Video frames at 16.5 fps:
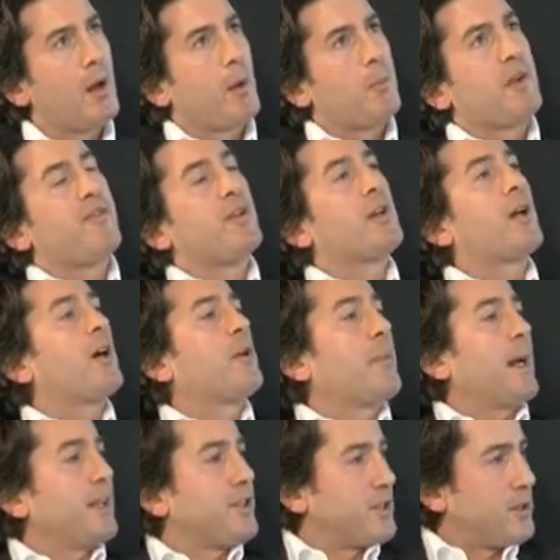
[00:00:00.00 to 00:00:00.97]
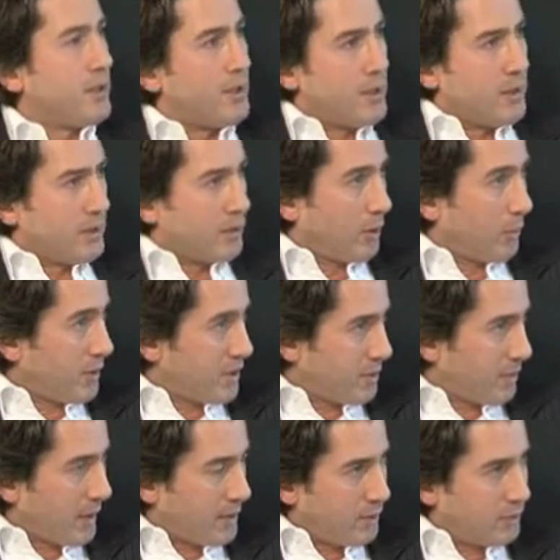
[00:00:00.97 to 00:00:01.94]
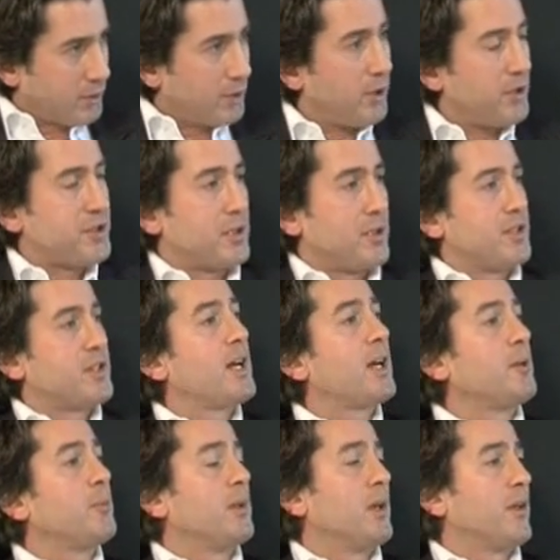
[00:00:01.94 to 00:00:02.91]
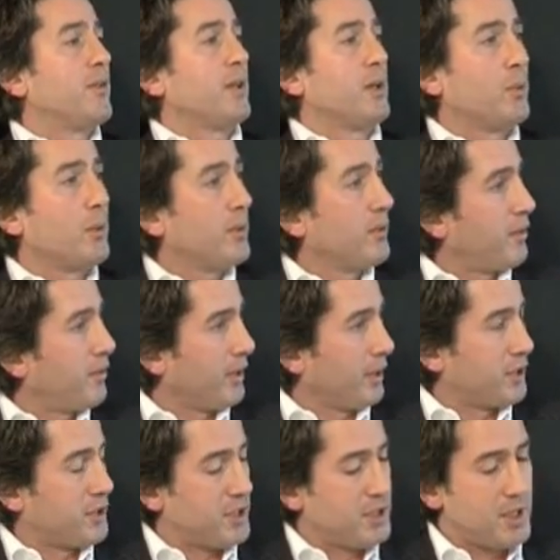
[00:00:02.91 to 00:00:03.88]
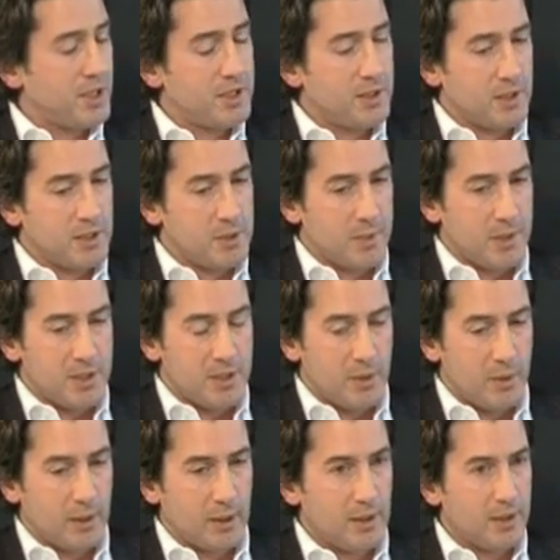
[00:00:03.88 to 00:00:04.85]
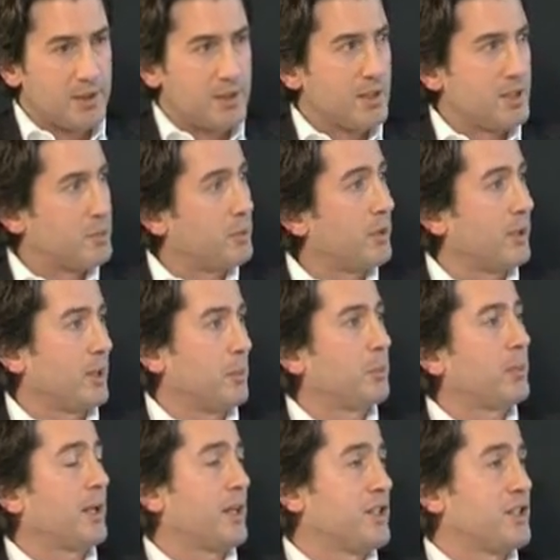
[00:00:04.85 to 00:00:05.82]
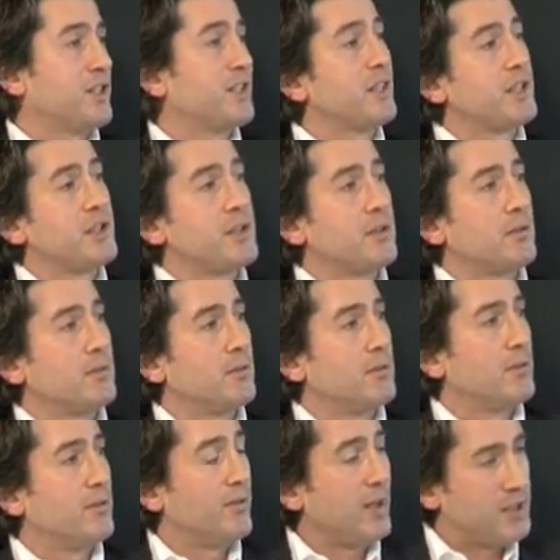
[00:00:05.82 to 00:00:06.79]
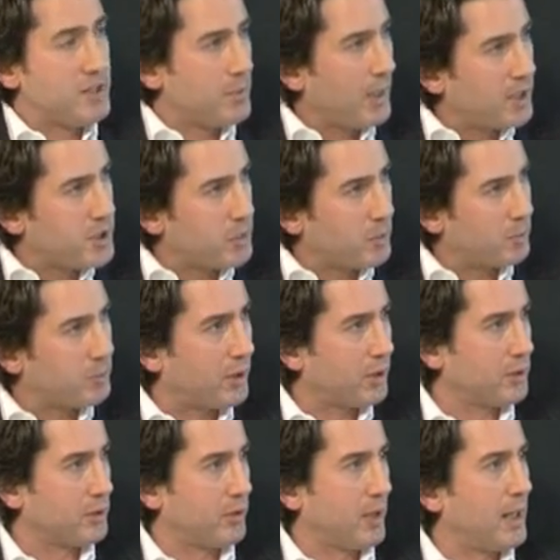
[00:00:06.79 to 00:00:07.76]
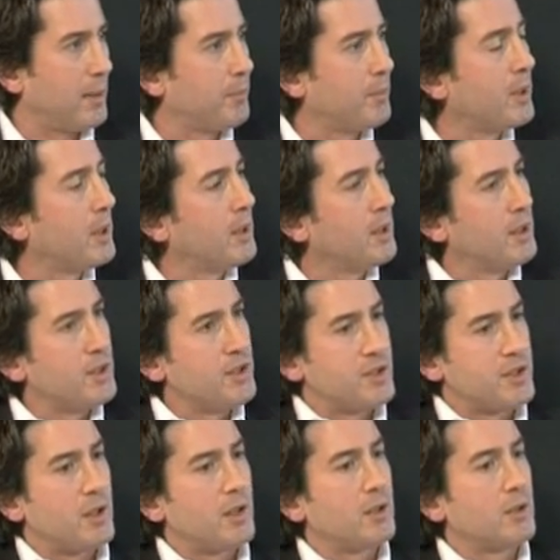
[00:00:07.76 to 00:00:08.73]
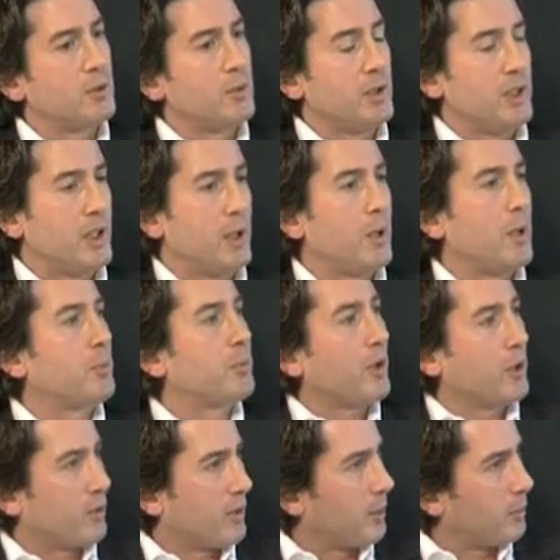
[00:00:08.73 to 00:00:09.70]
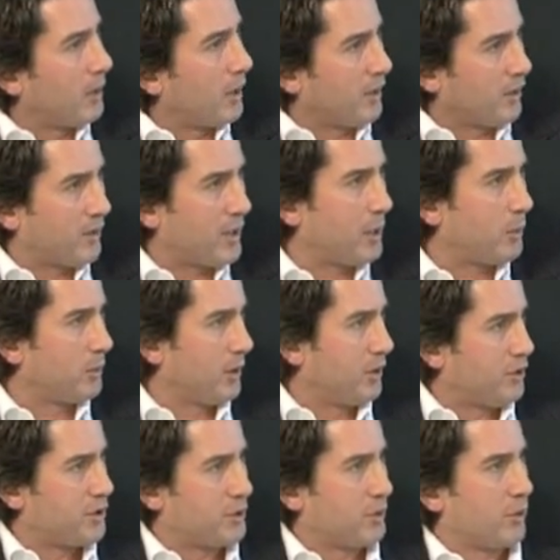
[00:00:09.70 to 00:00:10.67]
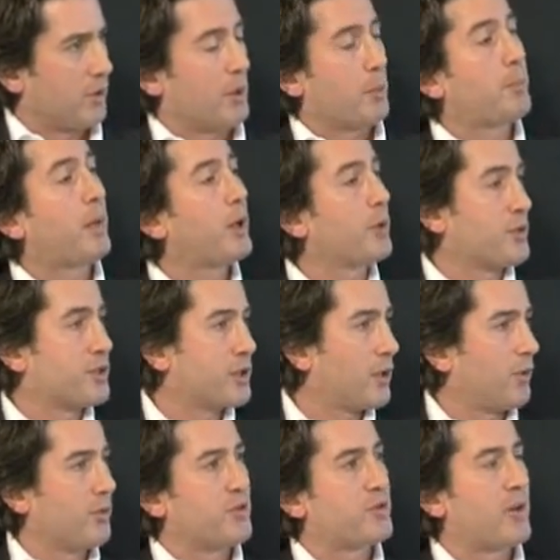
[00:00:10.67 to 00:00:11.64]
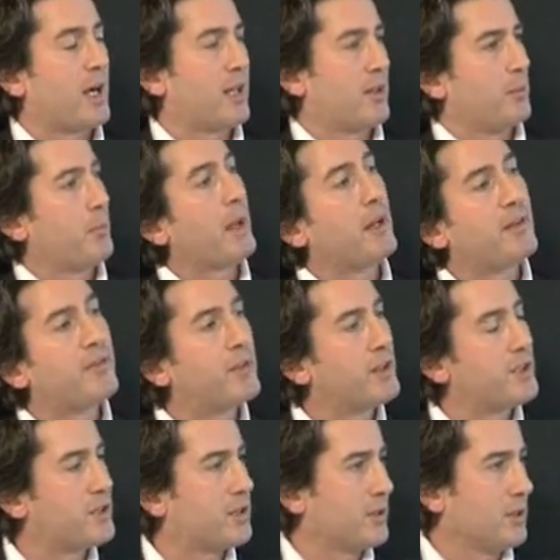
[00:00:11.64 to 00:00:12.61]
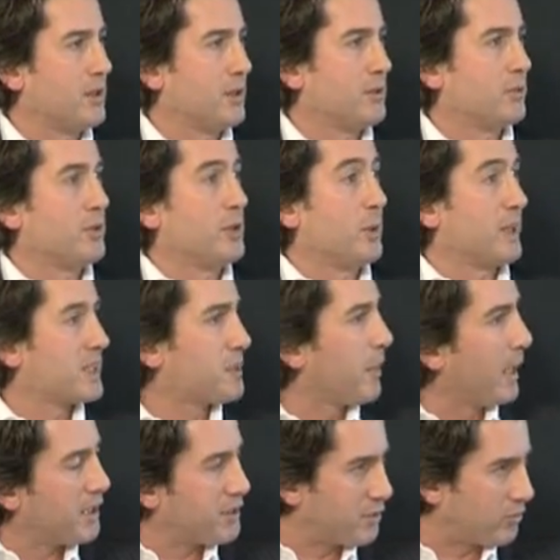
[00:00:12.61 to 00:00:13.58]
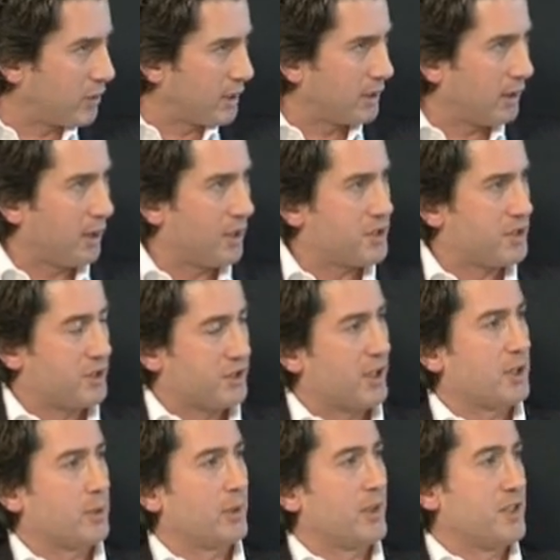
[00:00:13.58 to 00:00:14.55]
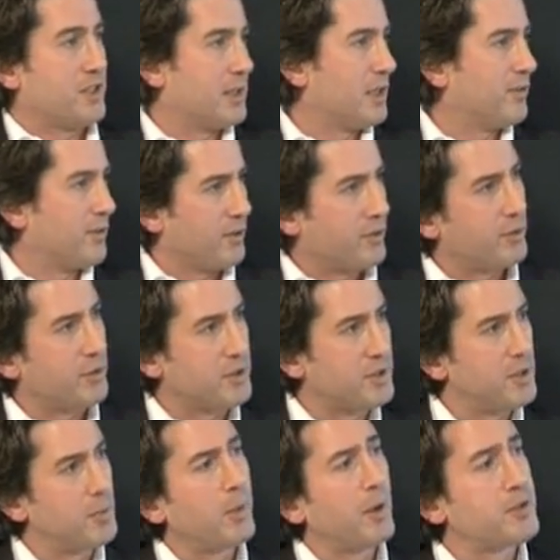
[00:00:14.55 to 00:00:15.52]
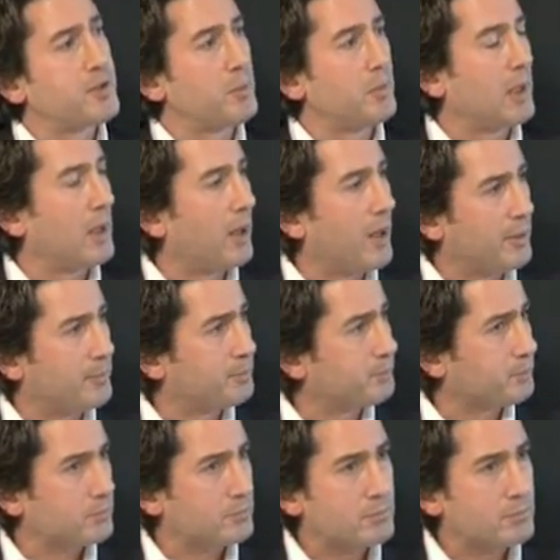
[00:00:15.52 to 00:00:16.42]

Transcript: I mean, if you go back to the comments I made on cost containment, I think one of the things it does need to be doing is putting in place a decent vendor management program. So, you know, a program like that will ensure that post-contract, the benefits that you expect to realise are genuinely delivered through to the bottom line.